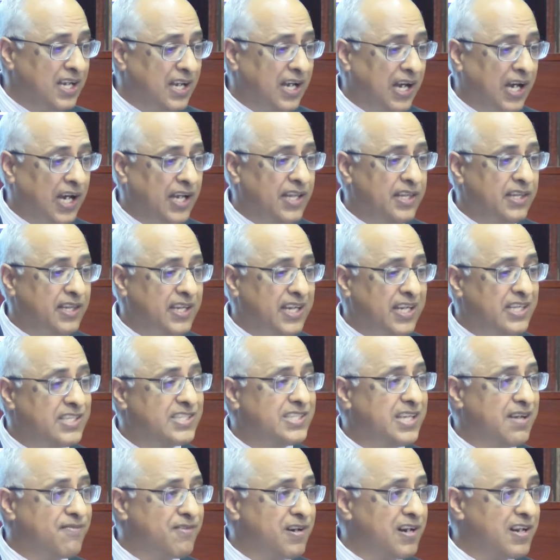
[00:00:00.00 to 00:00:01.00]
And in
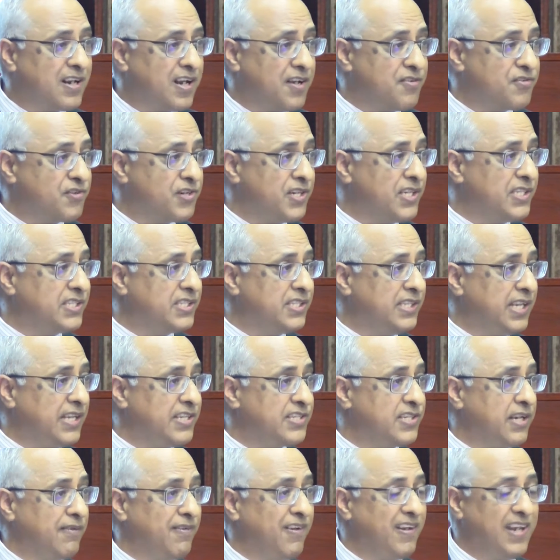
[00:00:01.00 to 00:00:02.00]
several countries,
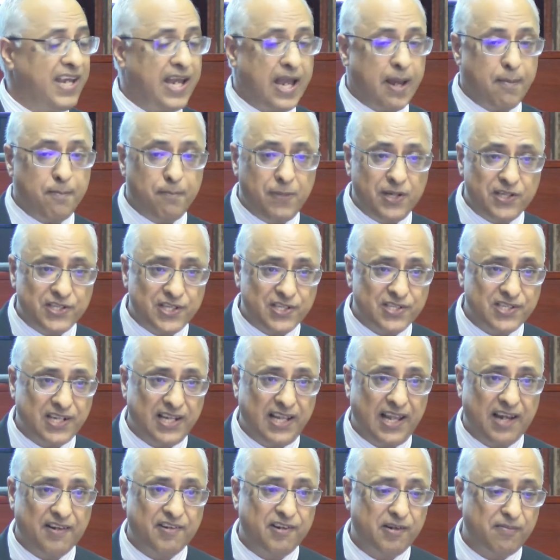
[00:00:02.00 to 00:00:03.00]
there's a very ambitious
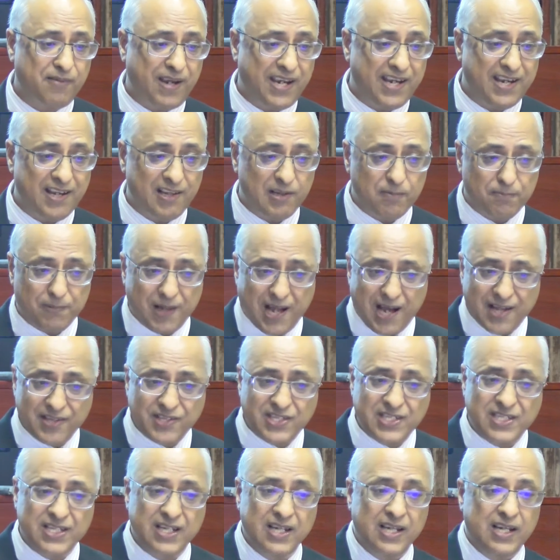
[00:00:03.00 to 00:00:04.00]
electric vehicle
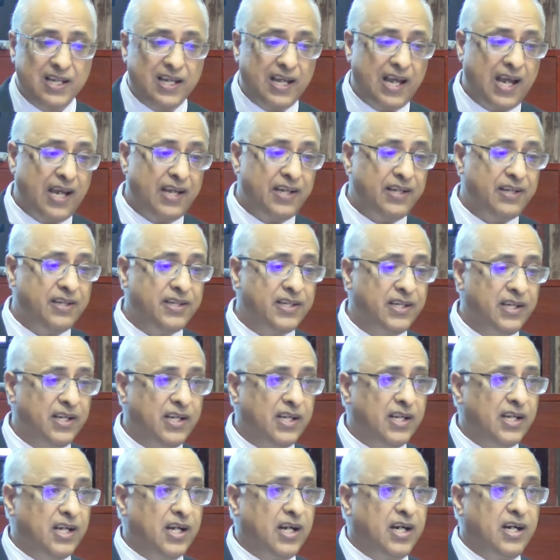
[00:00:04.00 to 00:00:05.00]
plans. And
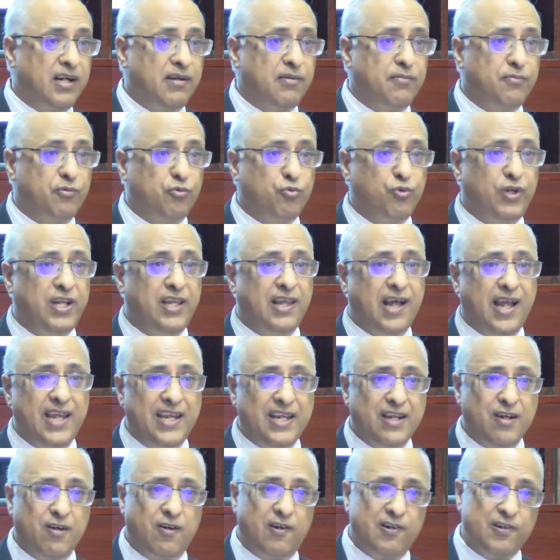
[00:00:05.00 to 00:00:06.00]
we like
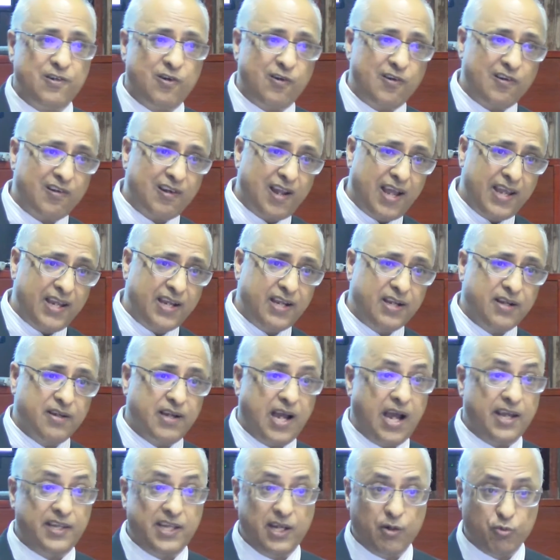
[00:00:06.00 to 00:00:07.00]
or don't like,
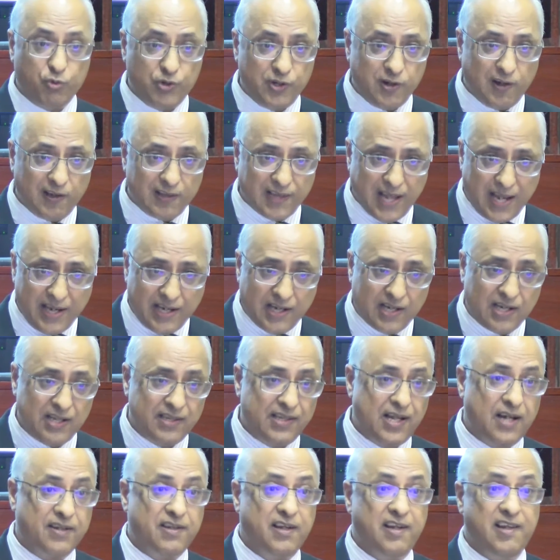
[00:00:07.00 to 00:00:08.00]
I think we all like
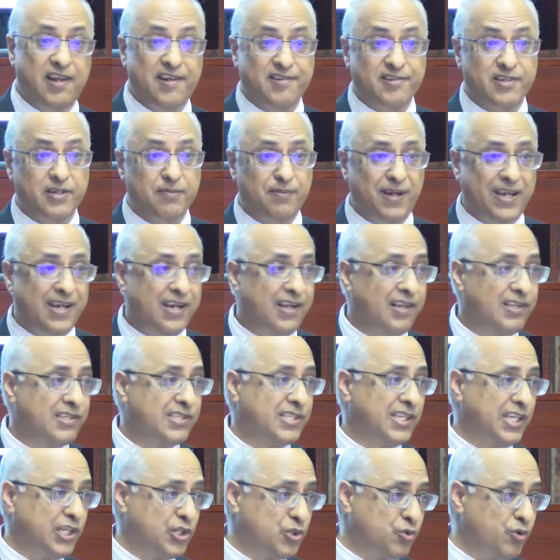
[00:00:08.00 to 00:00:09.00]
that electric
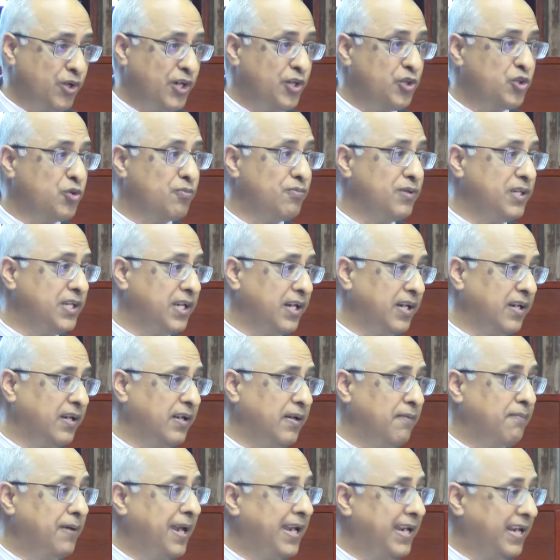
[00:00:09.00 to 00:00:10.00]
vehicles is going to be a
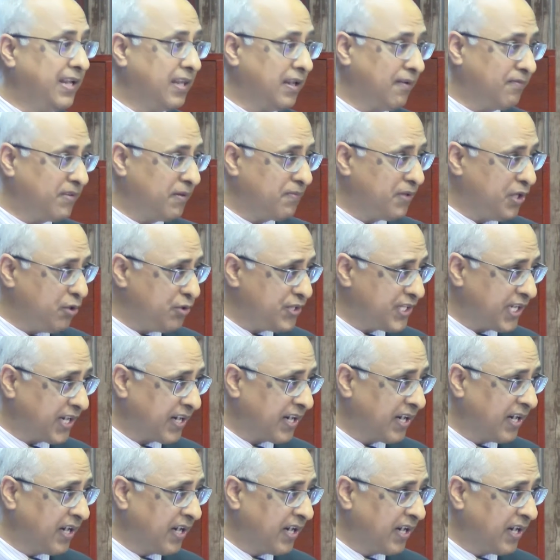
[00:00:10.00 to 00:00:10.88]
vehicle of the future.